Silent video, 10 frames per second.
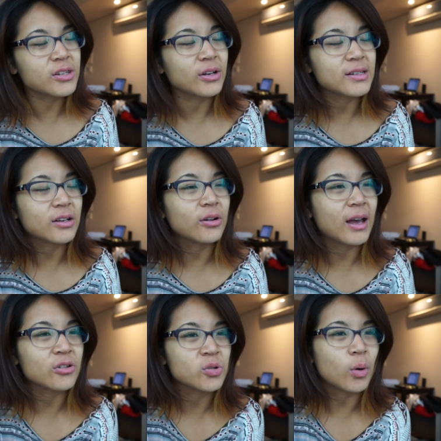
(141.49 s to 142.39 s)
So I was like,
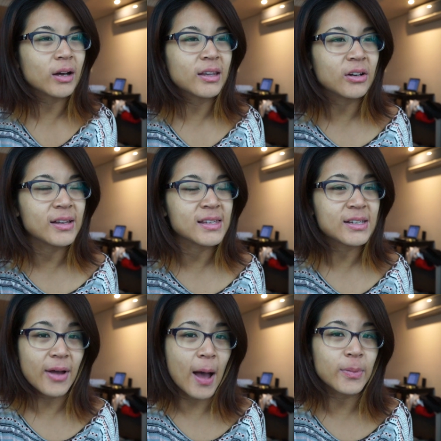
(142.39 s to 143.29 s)
okay, I'll just walk there and
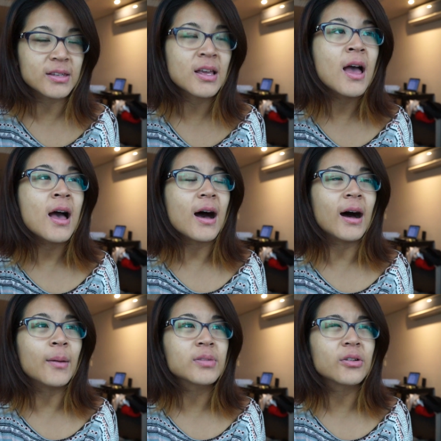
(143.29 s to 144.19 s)
see what happens.
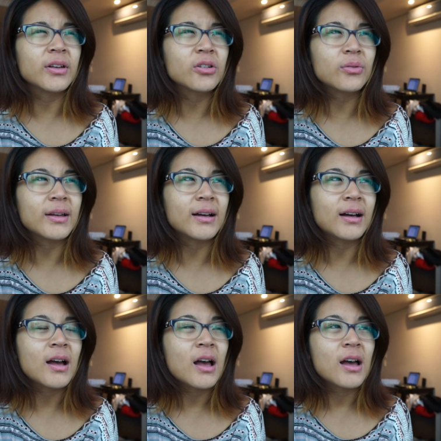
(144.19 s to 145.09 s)
So in Korea,